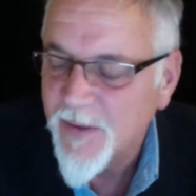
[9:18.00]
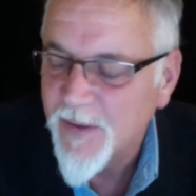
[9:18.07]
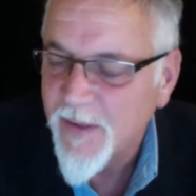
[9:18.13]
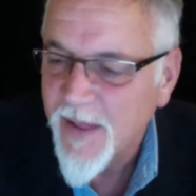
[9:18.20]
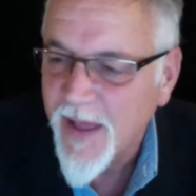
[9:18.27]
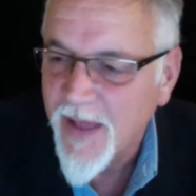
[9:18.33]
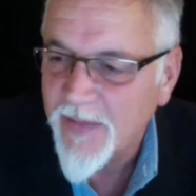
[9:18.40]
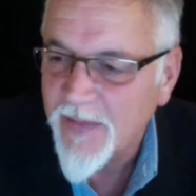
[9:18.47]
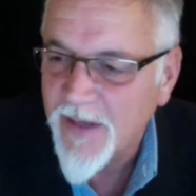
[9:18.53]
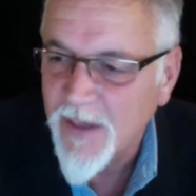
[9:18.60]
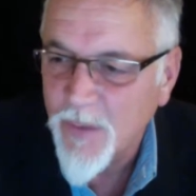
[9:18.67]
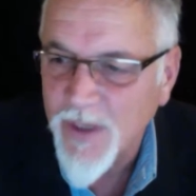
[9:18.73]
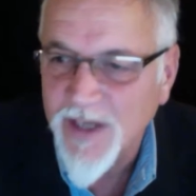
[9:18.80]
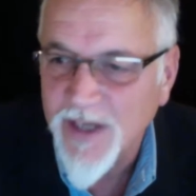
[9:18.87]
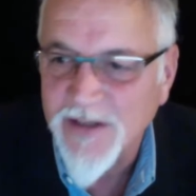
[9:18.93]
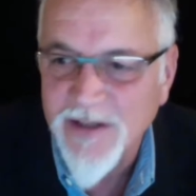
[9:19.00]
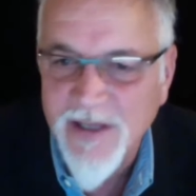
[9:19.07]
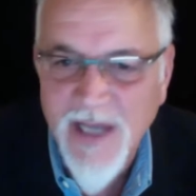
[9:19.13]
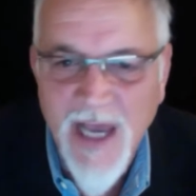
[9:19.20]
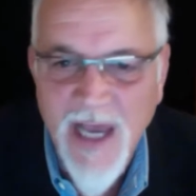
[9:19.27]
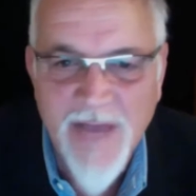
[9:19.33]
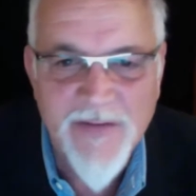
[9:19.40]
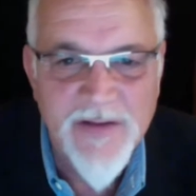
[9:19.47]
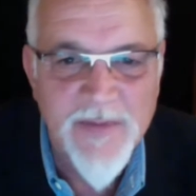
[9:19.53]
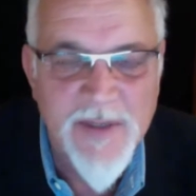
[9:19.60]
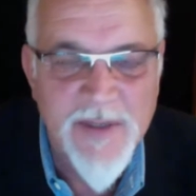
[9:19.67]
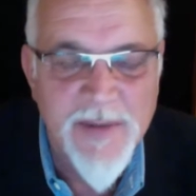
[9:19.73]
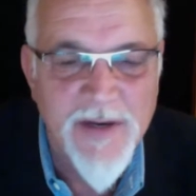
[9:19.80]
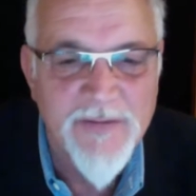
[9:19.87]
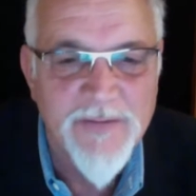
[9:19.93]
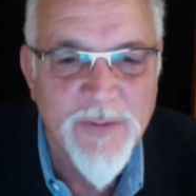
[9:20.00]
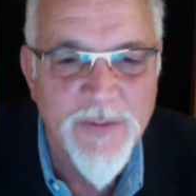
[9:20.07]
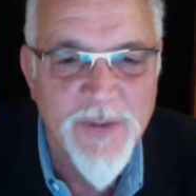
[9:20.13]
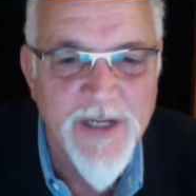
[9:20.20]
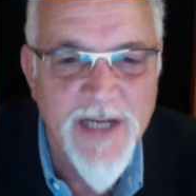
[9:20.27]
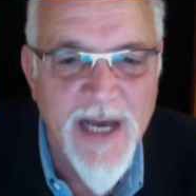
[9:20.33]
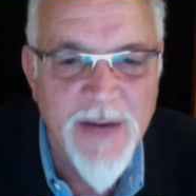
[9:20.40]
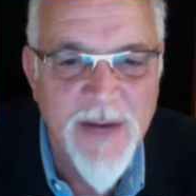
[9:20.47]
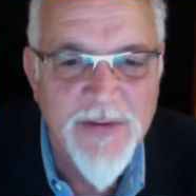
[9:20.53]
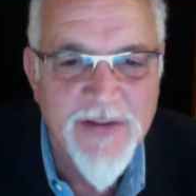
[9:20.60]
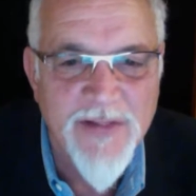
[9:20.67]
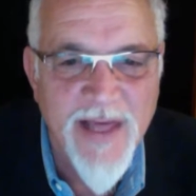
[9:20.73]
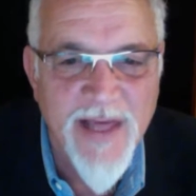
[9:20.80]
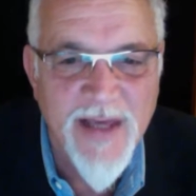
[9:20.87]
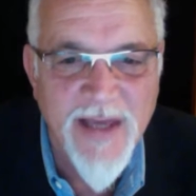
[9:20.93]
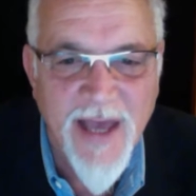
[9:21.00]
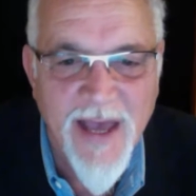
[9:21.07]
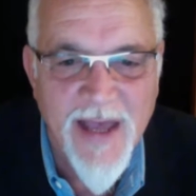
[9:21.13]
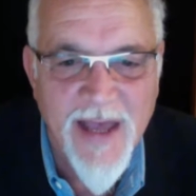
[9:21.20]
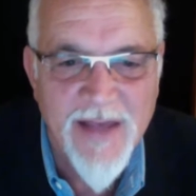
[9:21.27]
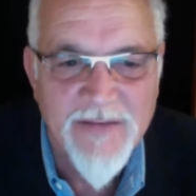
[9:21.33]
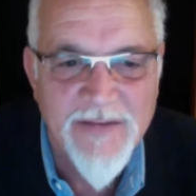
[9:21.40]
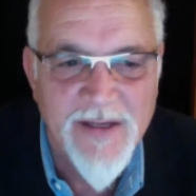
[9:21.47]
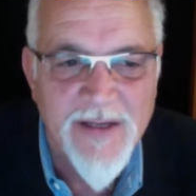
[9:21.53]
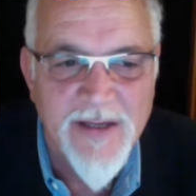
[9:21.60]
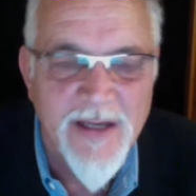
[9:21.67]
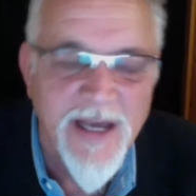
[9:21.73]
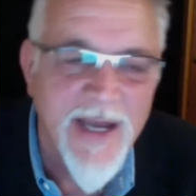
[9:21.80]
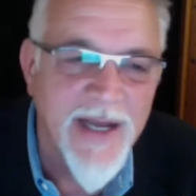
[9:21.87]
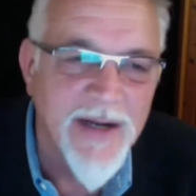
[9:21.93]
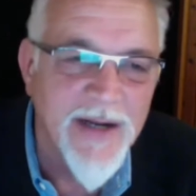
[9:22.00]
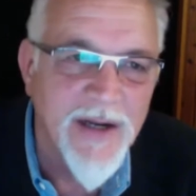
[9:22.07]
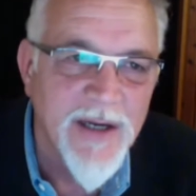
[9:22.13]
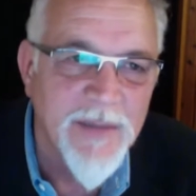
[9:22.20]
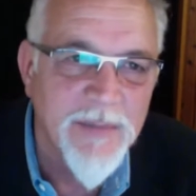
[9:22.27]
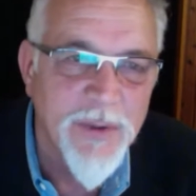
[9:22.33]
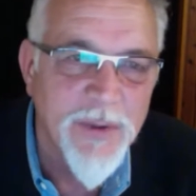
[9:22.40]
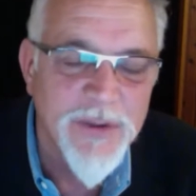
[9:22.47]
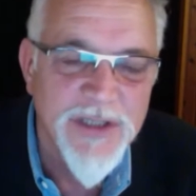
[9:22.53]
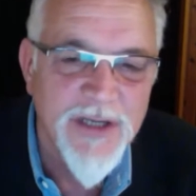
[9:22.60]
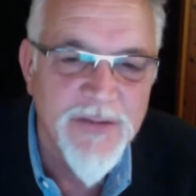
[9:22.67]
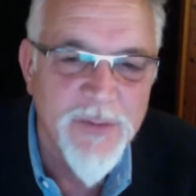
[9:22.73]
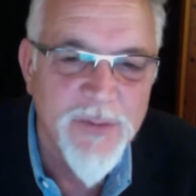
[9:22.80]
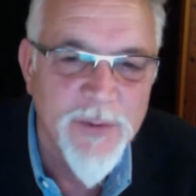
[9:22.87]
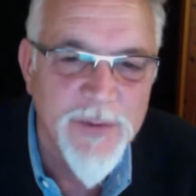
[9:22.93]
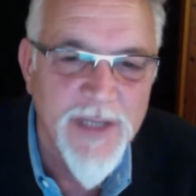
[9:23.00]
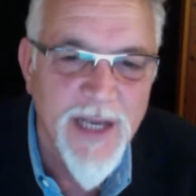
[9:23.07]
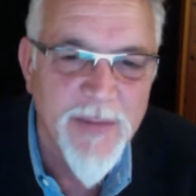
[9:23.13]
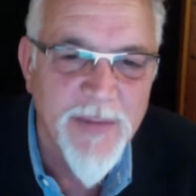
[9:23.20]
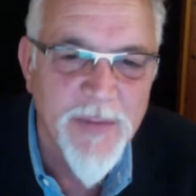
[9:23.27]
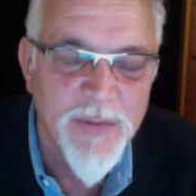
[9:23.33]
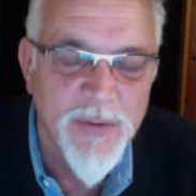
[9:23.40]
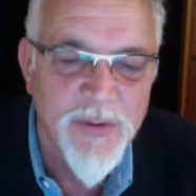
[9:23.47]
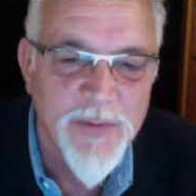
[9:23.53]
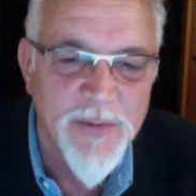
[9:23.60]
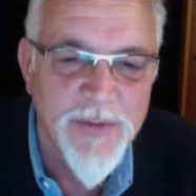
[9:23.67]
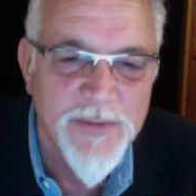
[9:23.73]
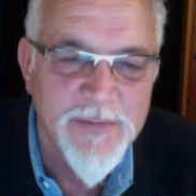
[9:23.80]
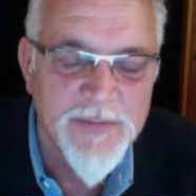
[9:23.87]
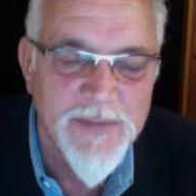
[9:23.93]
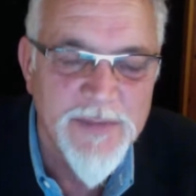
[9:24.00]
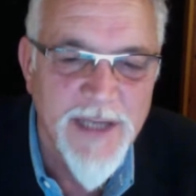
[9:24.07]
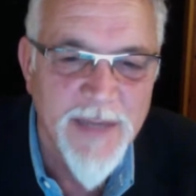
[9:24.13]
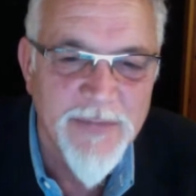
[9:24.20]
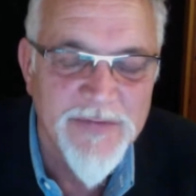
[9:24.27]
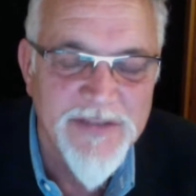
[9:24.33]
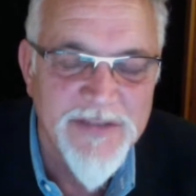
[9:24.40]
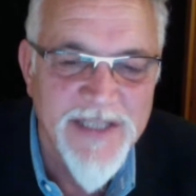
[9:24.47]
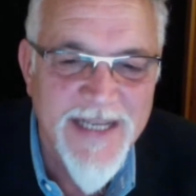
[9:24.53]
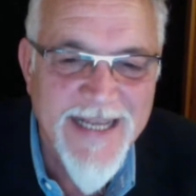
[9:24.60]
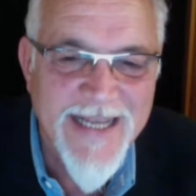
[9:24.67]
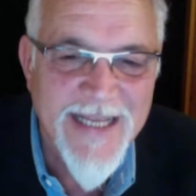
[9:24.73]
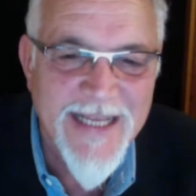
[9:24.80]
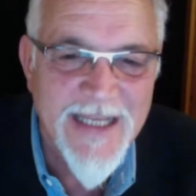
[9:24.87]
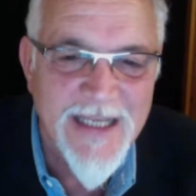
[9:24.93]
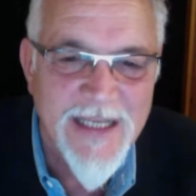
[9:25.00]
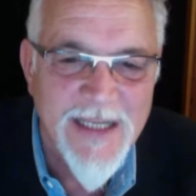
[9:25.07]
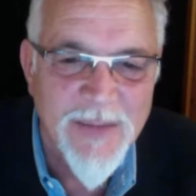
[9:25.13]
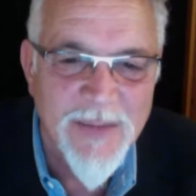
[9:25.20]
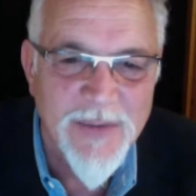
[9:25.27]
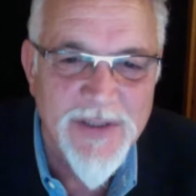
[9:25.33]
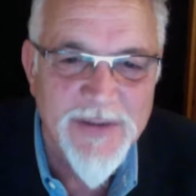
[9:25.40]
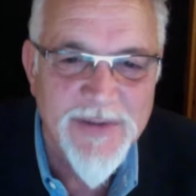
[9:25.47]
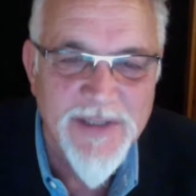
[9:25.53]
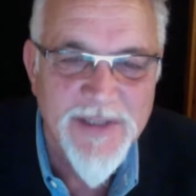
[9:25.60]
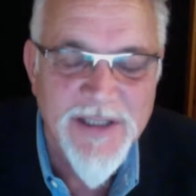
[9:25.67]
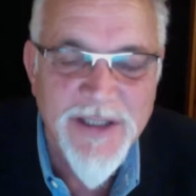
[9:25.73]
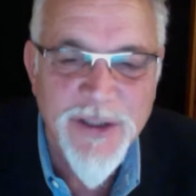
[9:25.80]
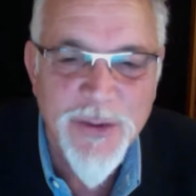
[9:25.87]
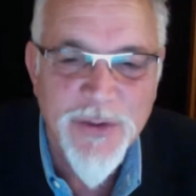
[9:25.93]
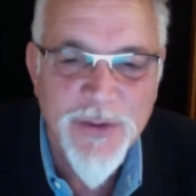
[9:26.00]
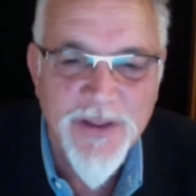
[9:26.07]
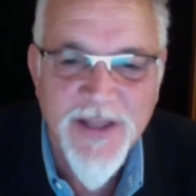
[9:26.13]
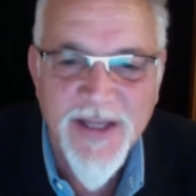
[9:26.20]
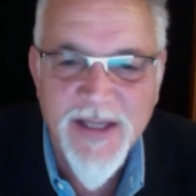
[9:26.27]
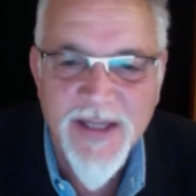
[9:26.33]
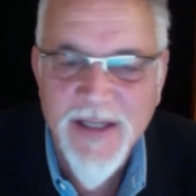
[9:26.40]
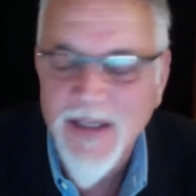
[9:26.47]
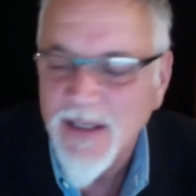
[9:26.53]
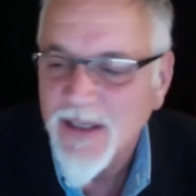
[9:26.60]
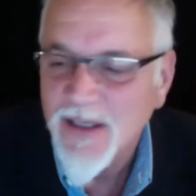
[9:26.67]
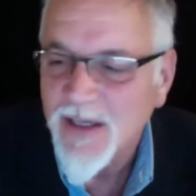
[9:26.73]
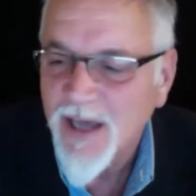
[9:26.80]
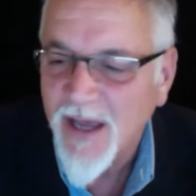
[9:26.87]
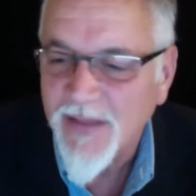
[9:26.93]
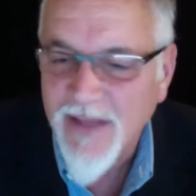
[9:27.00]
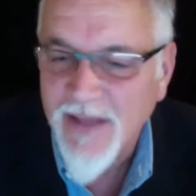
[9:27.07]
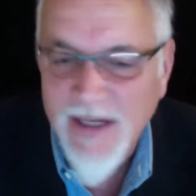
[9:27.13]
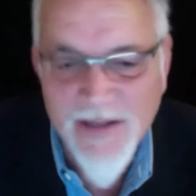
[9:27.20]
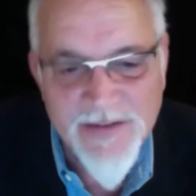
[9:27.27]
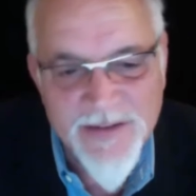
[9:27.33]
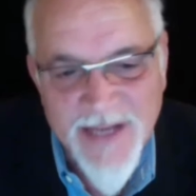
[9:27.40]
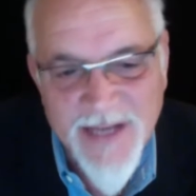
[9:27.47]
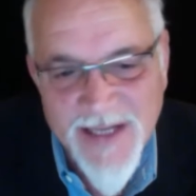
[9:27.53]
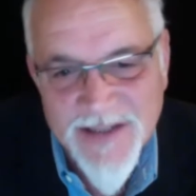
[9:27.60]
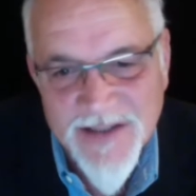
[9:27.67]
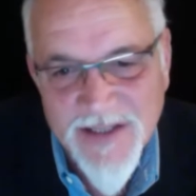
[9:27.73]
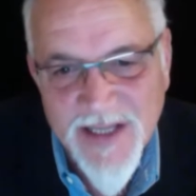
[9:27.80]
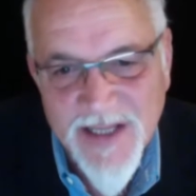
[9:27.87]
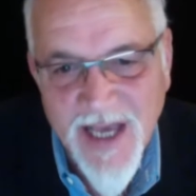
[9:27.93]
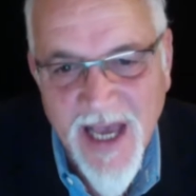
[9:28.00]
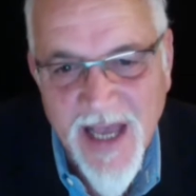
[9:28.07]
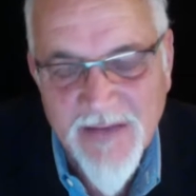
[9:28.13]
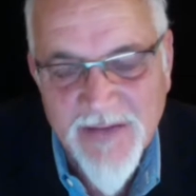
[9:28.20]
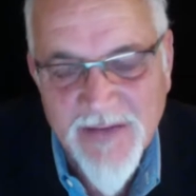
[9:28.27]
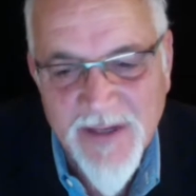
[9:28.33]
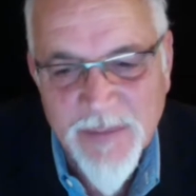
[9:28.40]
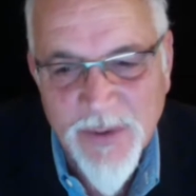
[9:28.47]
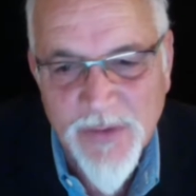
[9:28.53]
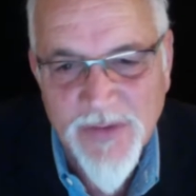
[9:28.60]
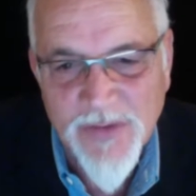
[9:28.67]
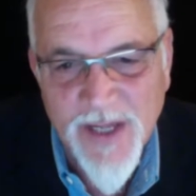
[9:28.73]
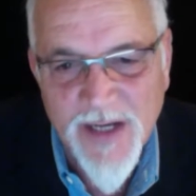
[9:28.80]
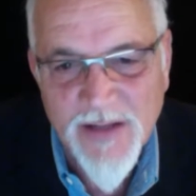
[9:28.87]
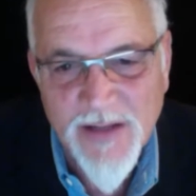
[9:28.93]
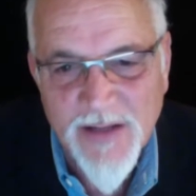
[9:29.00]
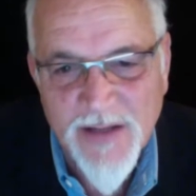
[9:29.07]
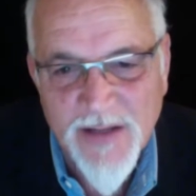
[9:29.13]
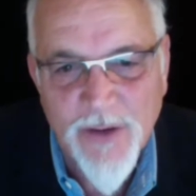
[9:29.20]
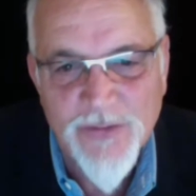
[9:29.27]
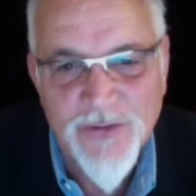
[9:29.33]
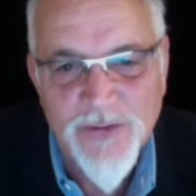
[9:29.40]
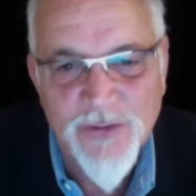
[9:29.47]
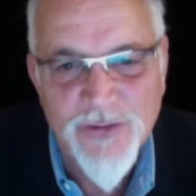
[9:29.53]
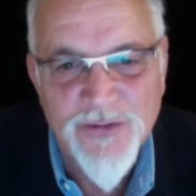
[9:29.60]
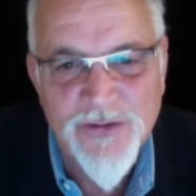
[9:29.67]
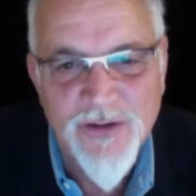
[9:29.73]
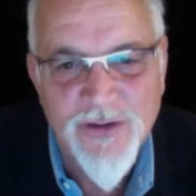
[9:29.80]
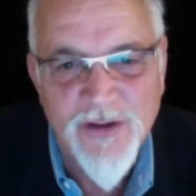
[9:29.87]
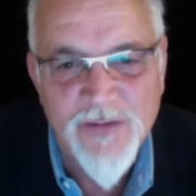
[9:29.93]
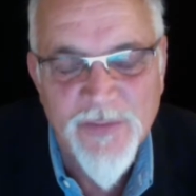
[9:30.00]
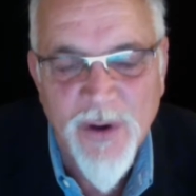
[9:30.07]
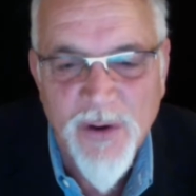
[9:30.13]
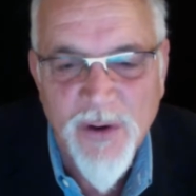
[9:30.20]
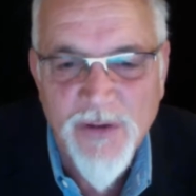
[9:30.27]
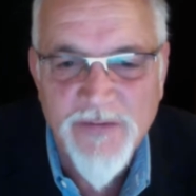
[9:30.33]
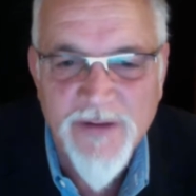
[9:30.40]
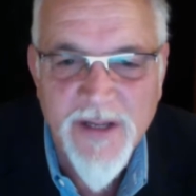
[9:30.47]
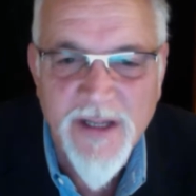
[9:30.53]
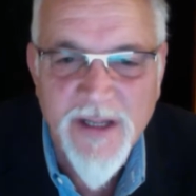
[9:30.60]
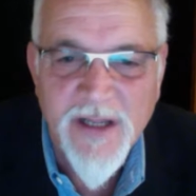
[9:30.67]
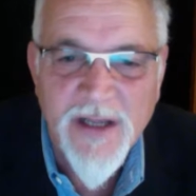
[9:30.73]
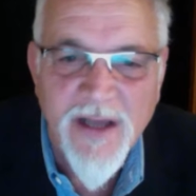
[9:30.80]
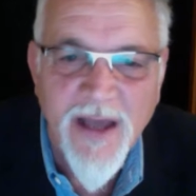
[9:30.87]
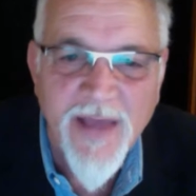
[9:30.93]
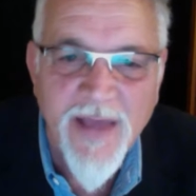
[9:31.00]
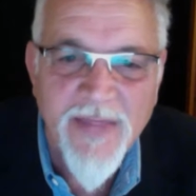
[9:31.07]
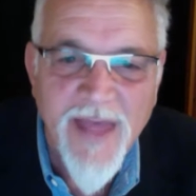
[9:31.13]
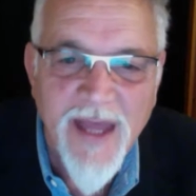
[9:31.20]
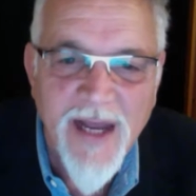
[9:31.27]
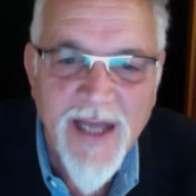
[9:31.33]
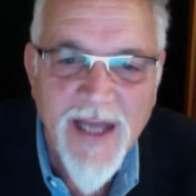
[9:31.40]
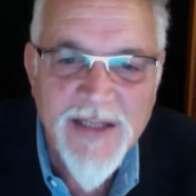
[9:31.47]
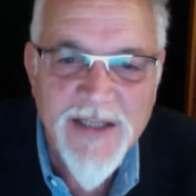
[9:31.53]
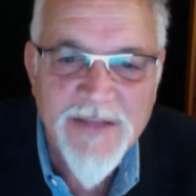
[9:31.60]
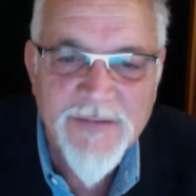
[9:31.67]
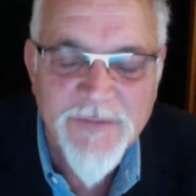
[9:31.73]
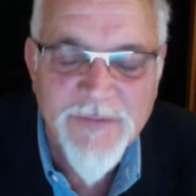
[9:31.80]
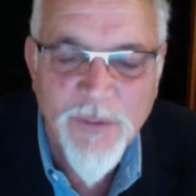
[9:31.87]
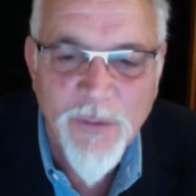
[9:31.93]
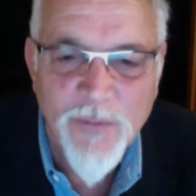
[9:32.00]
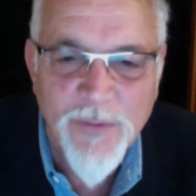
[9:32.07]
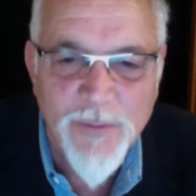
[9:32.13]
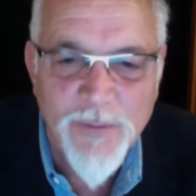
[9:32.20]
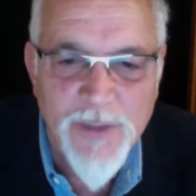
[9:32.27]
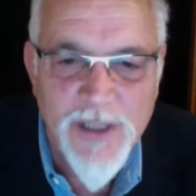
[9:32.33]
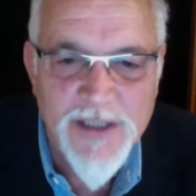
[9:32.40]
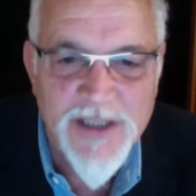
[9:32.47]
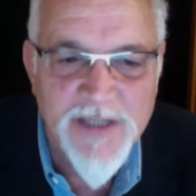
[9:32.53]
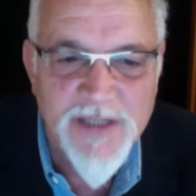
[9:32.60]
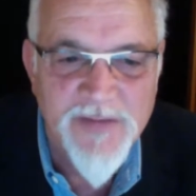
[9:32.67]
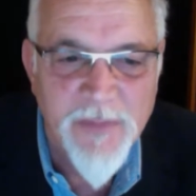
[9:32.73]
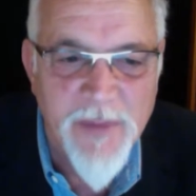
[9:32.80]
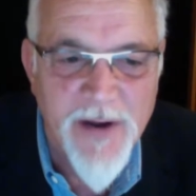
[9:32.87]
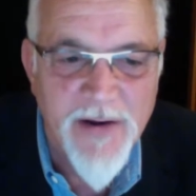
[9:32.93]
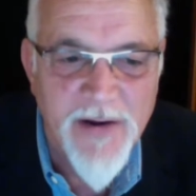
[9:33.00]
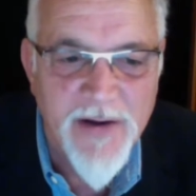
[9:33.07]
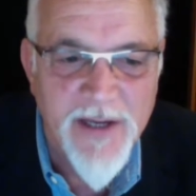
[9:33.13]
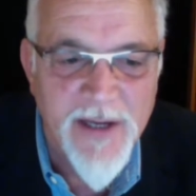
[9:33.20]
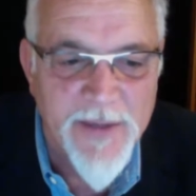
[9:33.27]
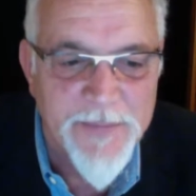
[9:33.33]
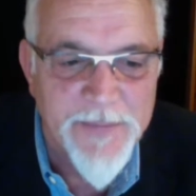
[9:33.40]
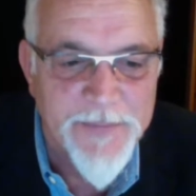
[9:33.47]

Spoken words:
And then he went into the cave and he spent about 14 hours in that cave, and a Portuguese woman came and brought him a cup of tea, which was a new thing, and then he sketched the cave and he put that in the Rosicrucian cosmography, and that actually formed the religion of America,